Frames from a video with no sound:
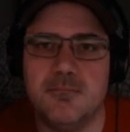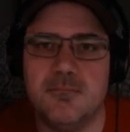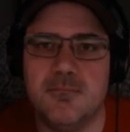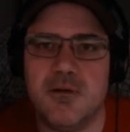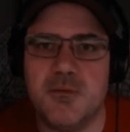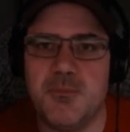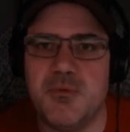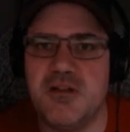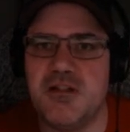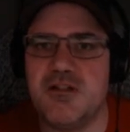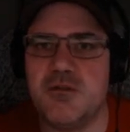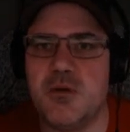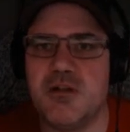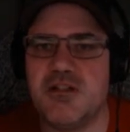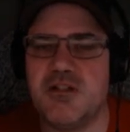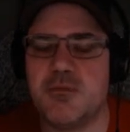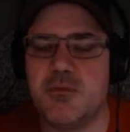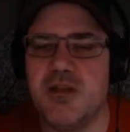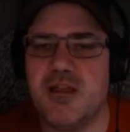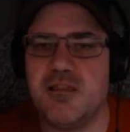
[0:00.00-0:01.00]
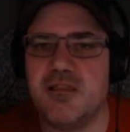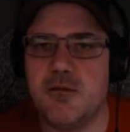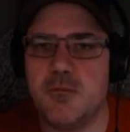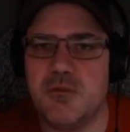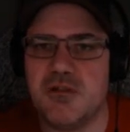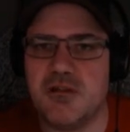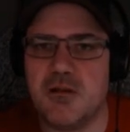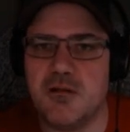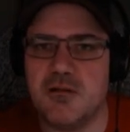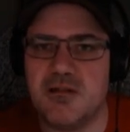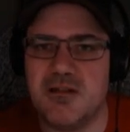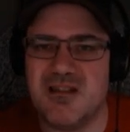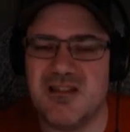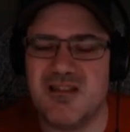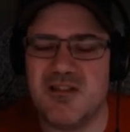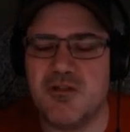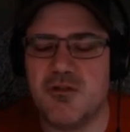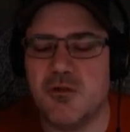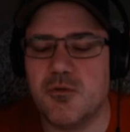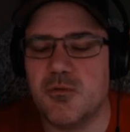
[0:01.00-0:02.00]
Police Quest 3 I think was on
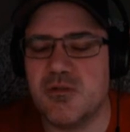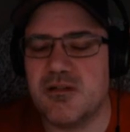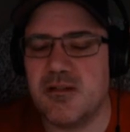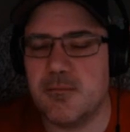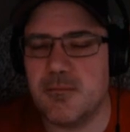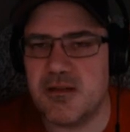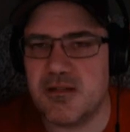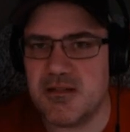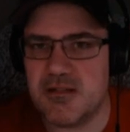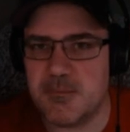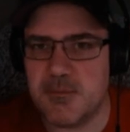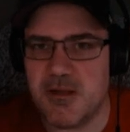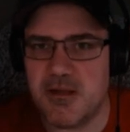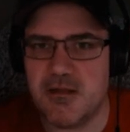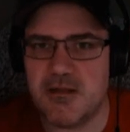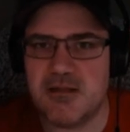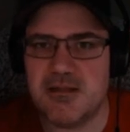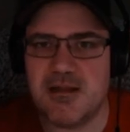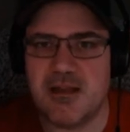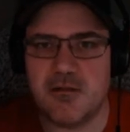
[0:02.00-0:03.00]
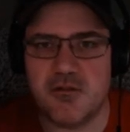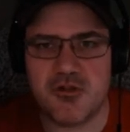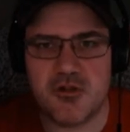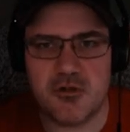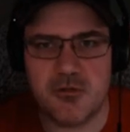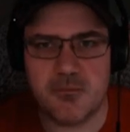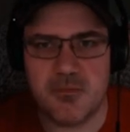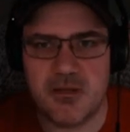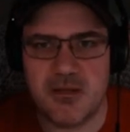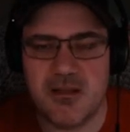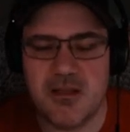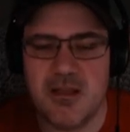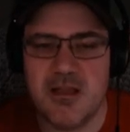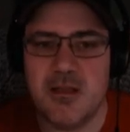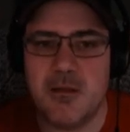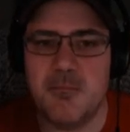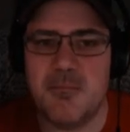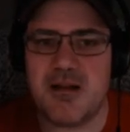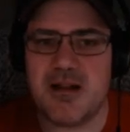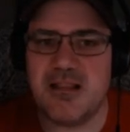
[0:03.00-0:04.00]
disc, so there was limited space. Sounds couldn't be,
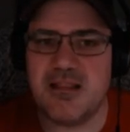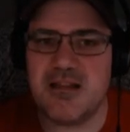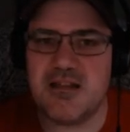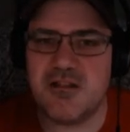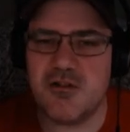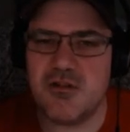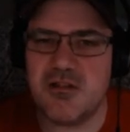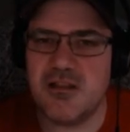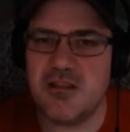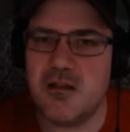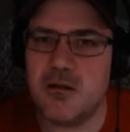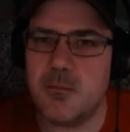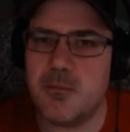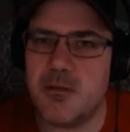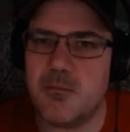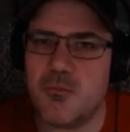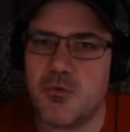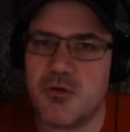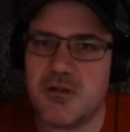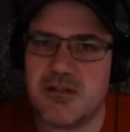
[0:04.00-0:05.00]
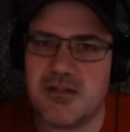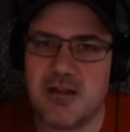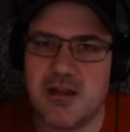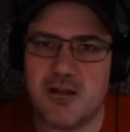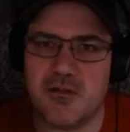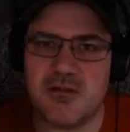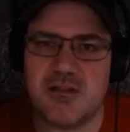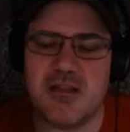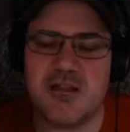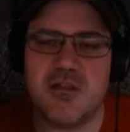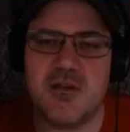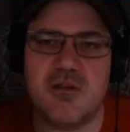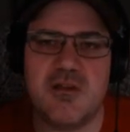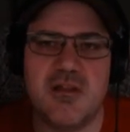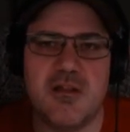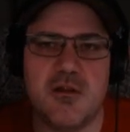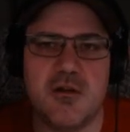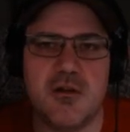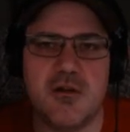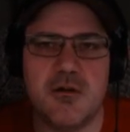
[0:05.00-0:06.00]
but at least there's a little bit more sounds. Like you
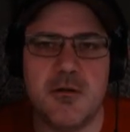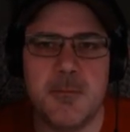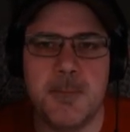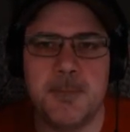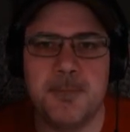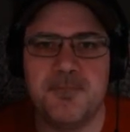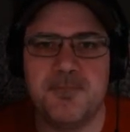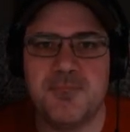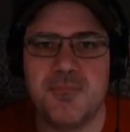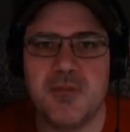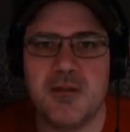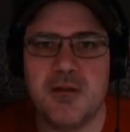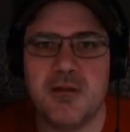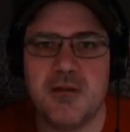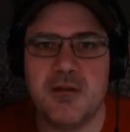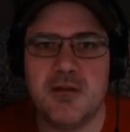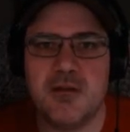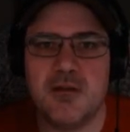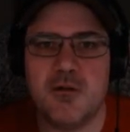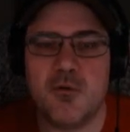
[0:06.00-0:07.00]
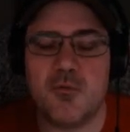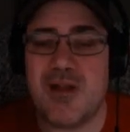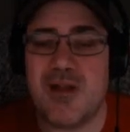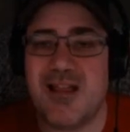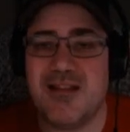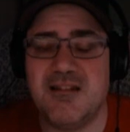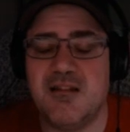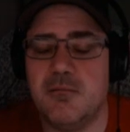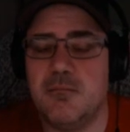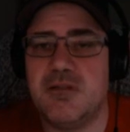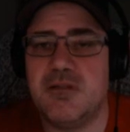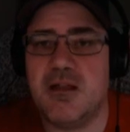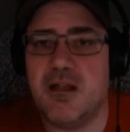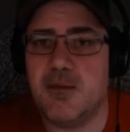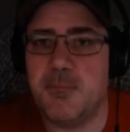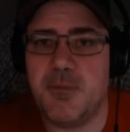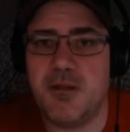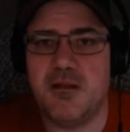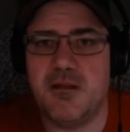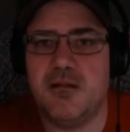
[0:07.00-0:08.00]
hear random
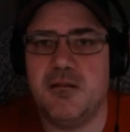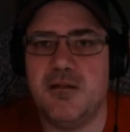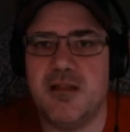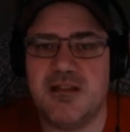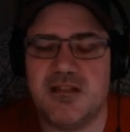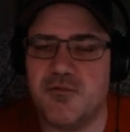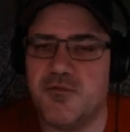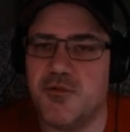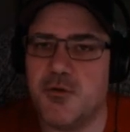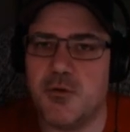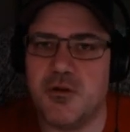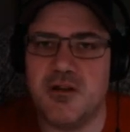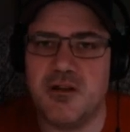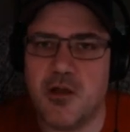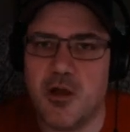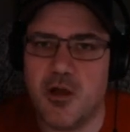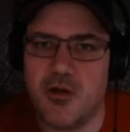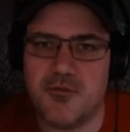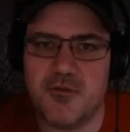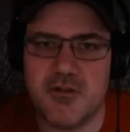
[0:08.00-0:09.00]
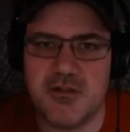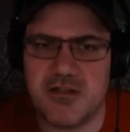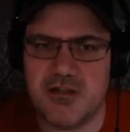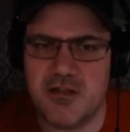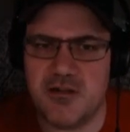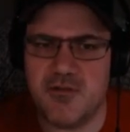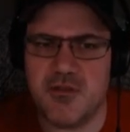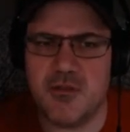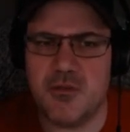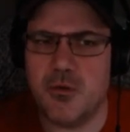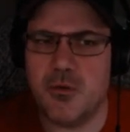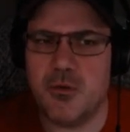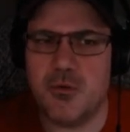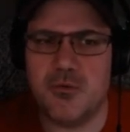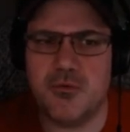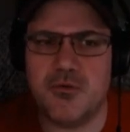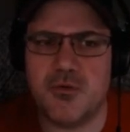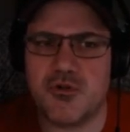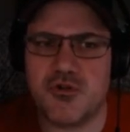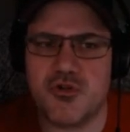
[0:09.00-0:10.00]
typing as if you're in the office, even
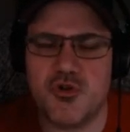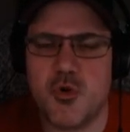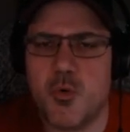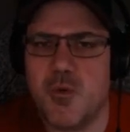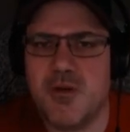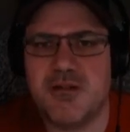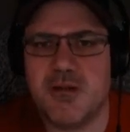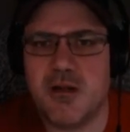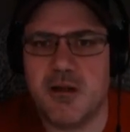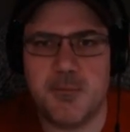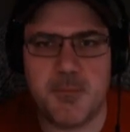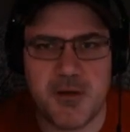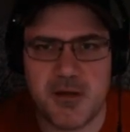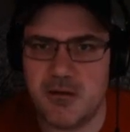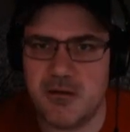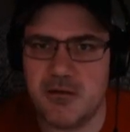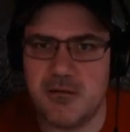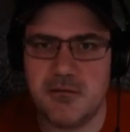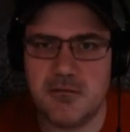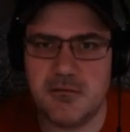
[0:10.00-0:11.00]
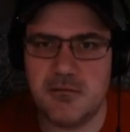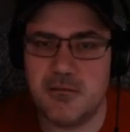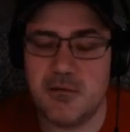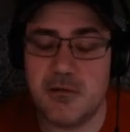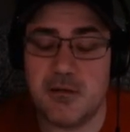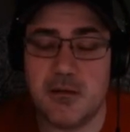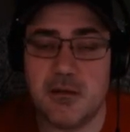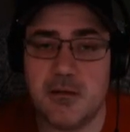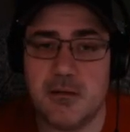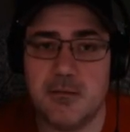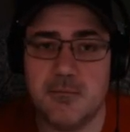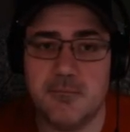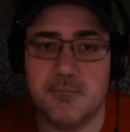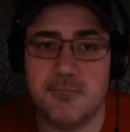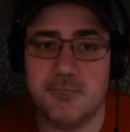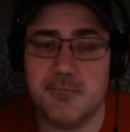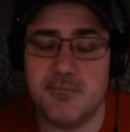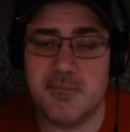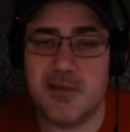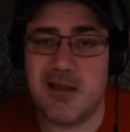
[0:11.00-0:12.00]
though there's no one typing
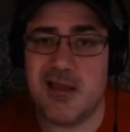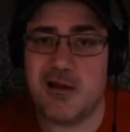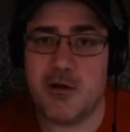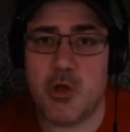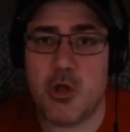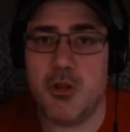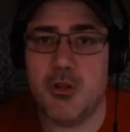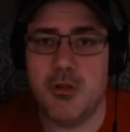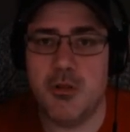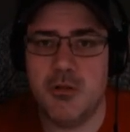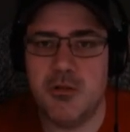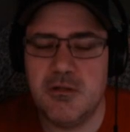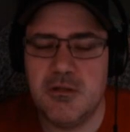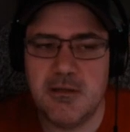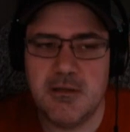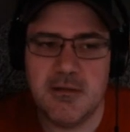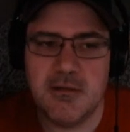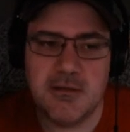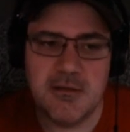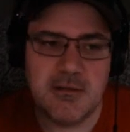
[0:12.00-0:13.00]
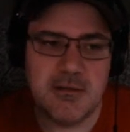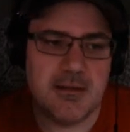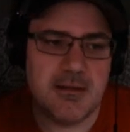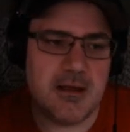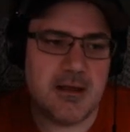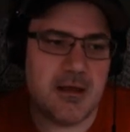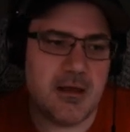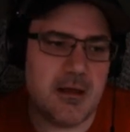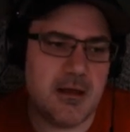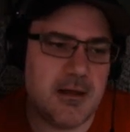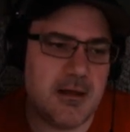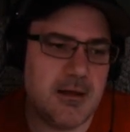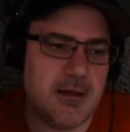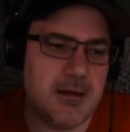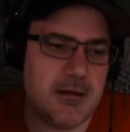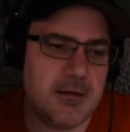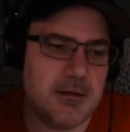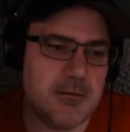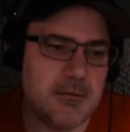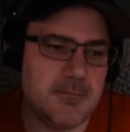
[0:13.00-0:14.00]
at all.
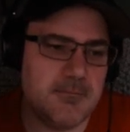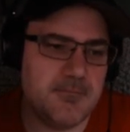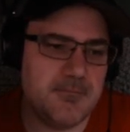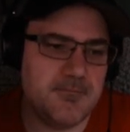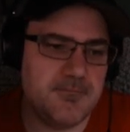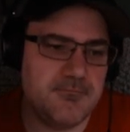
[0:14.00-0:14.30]
Um,